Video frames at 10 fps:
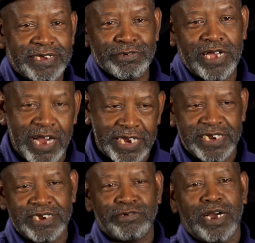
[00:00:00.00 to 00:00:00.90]
it was hot and
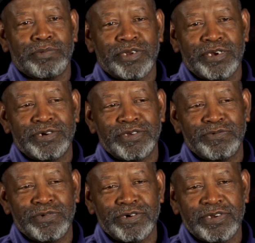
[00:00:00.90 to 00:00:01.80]
he dropped it on his
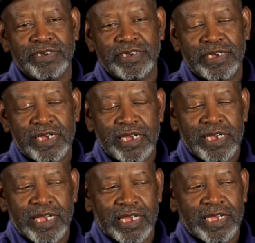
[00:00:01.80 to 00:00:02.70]
foot.
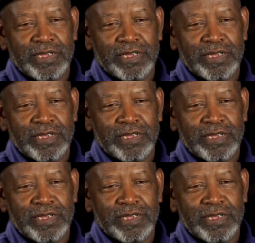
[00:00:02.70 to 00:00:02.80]
Oh.